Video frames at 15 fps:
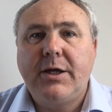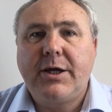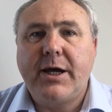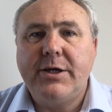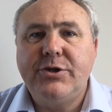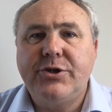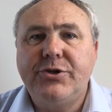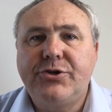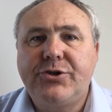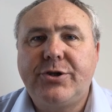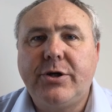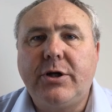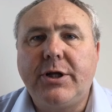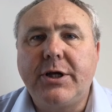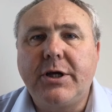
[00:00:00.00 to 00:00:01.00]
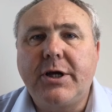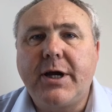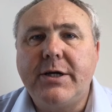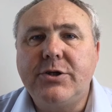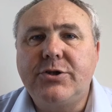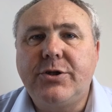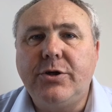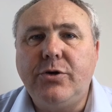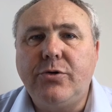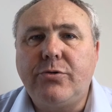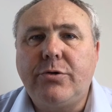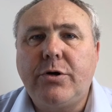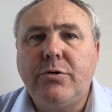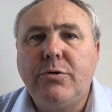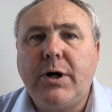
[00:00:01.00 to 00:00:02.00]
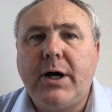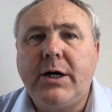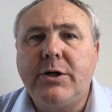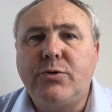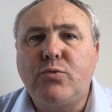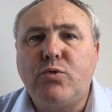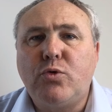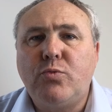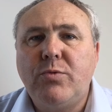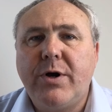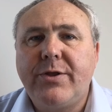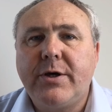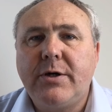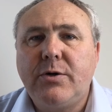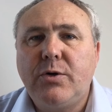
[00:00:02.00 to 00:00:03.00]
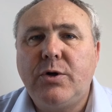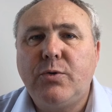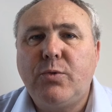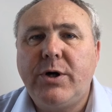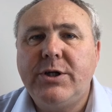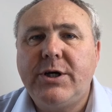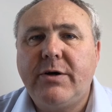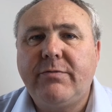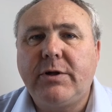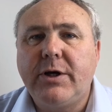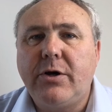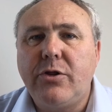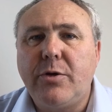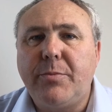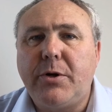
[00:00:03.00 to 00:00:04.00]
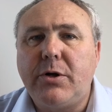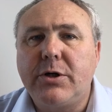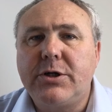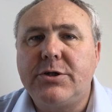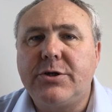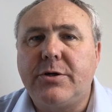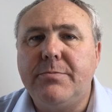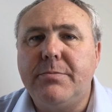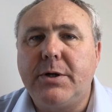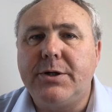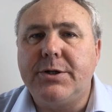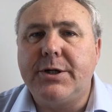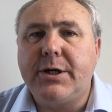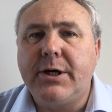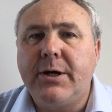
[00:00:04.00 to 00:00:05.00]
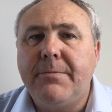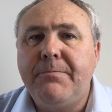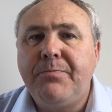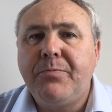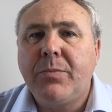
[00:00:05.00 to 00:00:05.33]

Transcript: Gains in sterling against the euro and warm weather weighed heavily on the market on Monday,